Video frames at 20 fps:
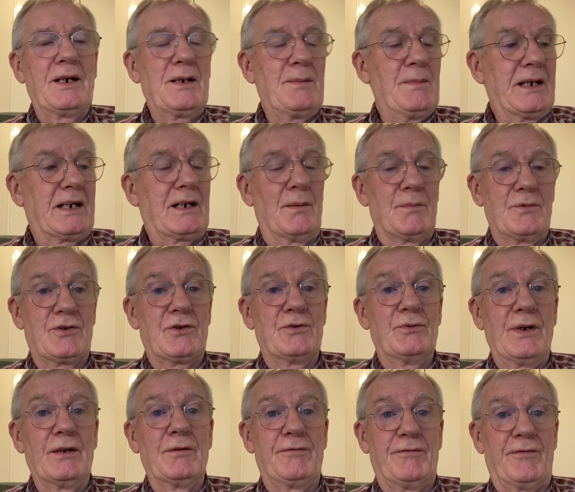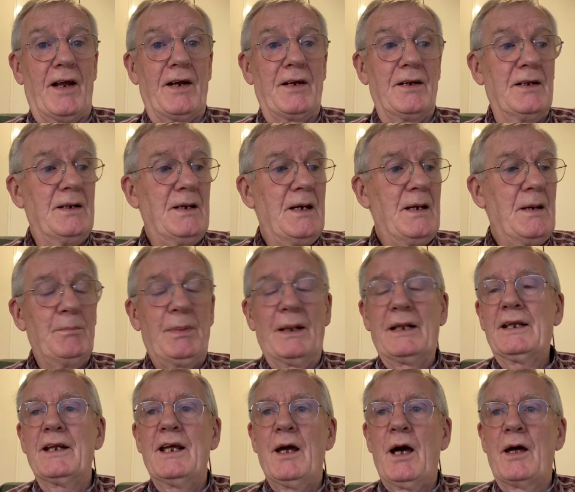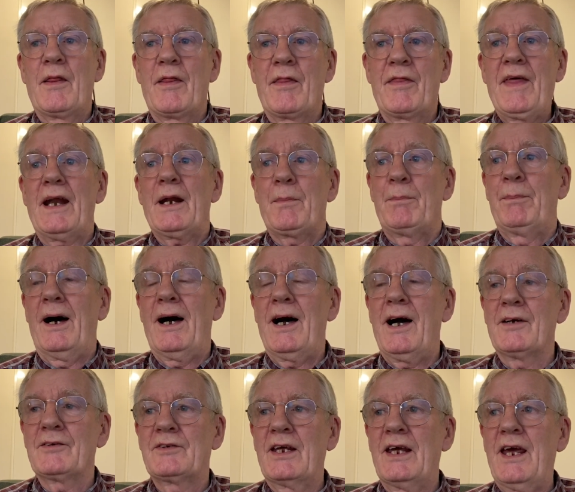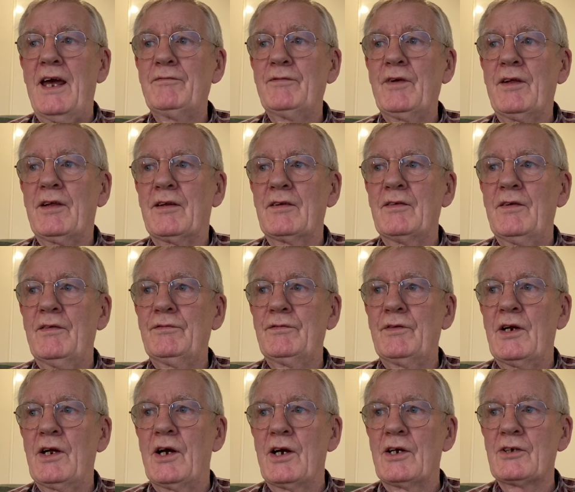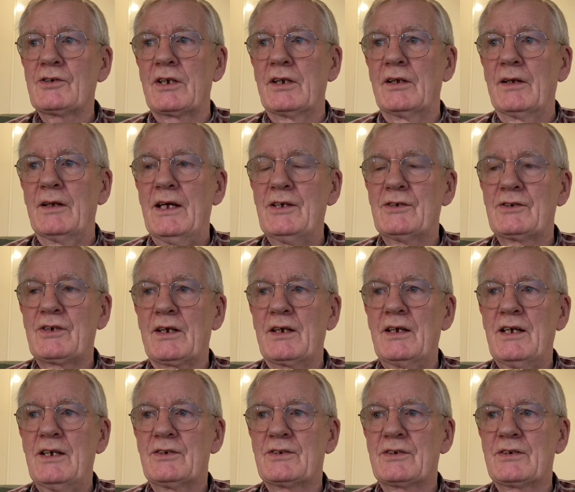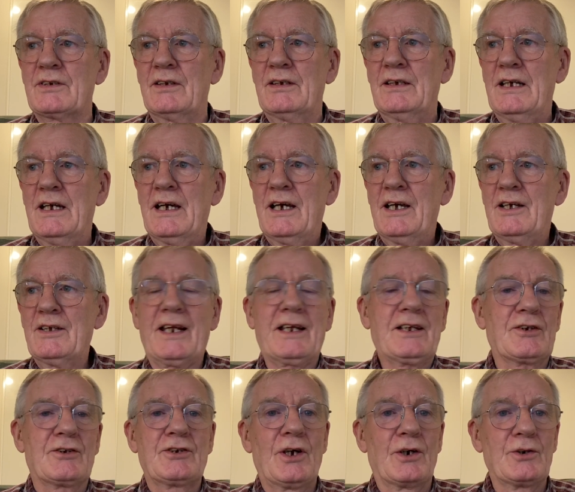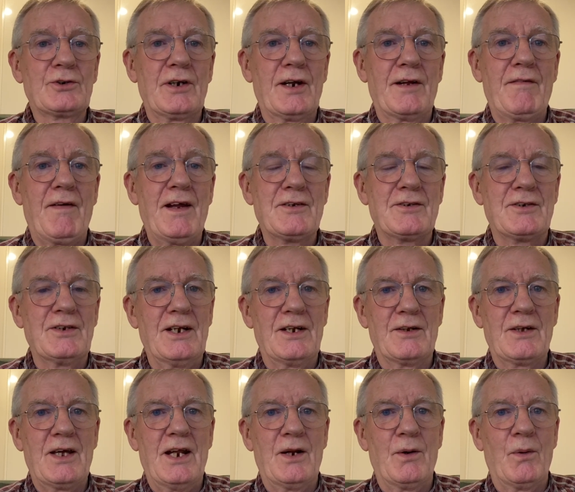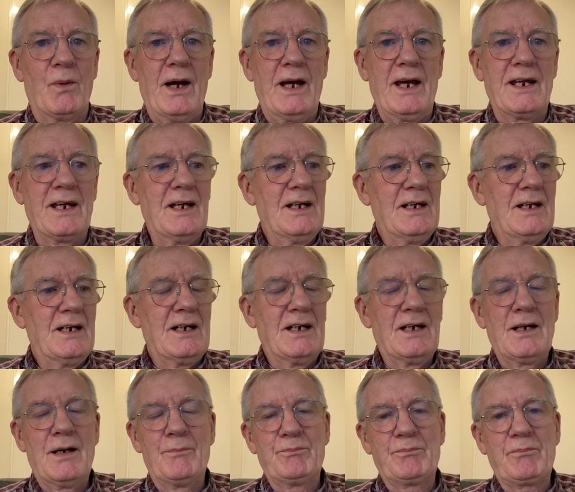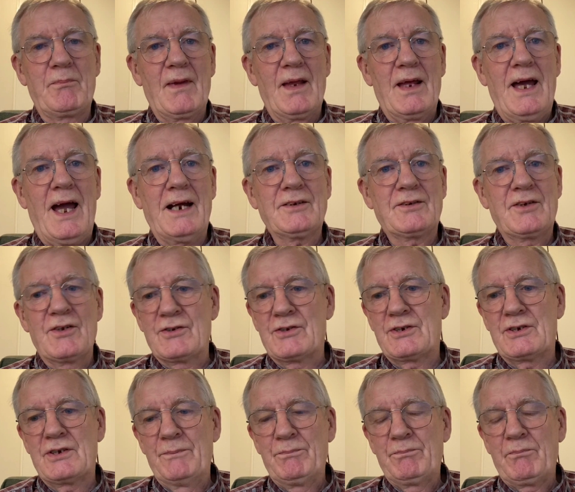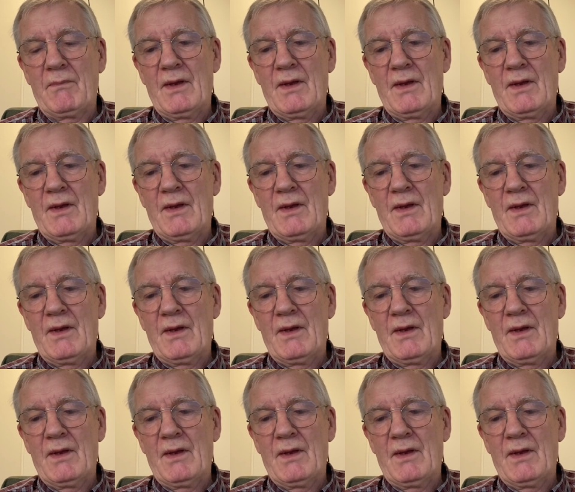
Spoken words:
when it becomes real fun. But that apart, every rehearsal is like a social event in a way. Actors